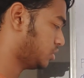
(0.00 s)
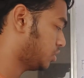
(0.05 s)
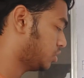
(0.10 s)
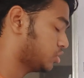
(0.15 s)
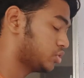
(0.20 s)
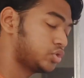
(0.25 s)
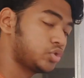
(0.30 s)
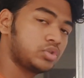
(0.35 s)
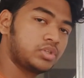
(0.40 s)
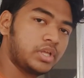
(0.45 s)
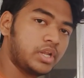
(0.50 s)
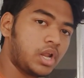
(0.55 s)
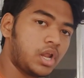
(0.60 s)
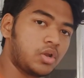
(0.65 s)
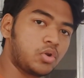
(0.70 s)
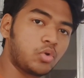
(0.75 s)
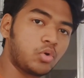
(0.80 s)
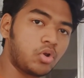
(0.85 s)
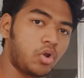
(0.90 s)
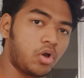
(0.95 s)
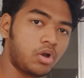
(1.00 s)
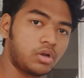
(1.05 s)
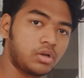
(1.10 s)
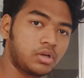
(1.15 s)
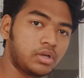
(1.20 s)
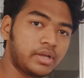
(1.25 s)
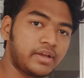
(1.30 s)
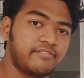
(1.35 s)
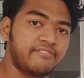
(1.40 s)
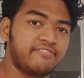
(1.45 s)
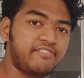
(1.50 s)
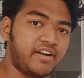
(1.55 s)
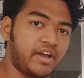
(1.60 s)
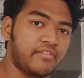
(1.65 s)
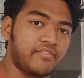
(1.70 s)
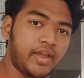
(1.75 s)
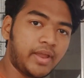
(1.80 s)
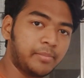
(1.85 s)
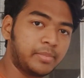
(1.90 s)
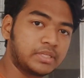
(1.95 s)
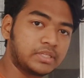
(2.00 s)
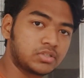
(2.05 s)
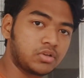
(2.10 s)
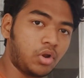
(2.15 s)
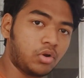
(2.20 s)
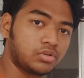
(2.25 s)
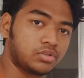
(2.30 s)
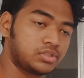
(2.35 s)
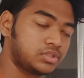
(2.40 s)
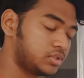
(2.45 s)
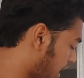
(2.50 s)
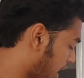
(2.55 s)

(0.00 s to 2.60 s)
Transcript: So there are no longer 5 empty slots.